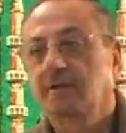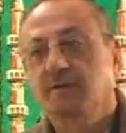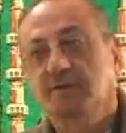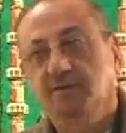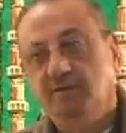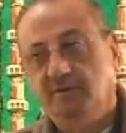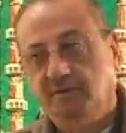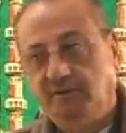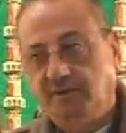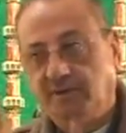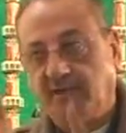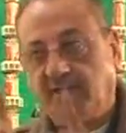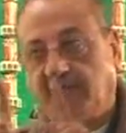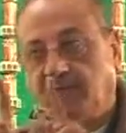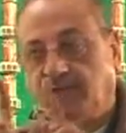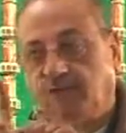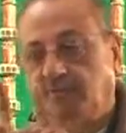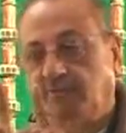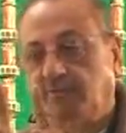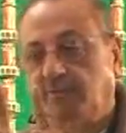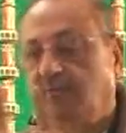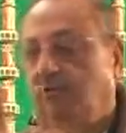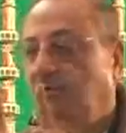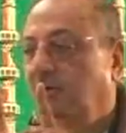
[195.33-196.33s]
They can
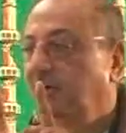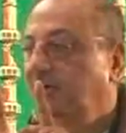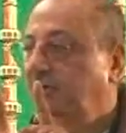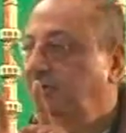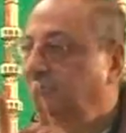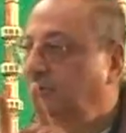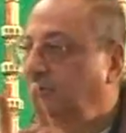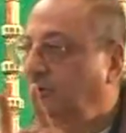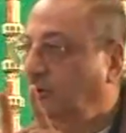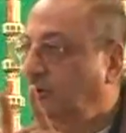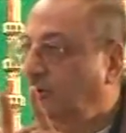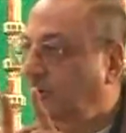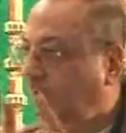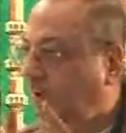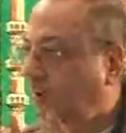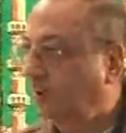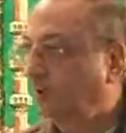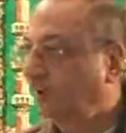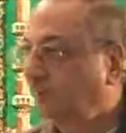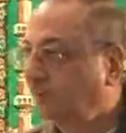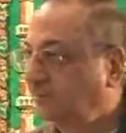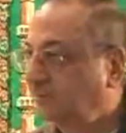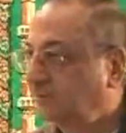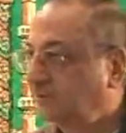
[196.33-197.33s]
be only short
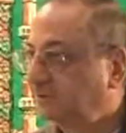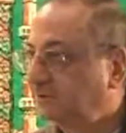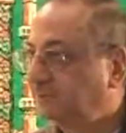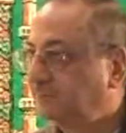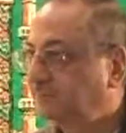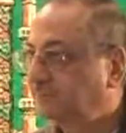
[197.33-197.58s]
columns.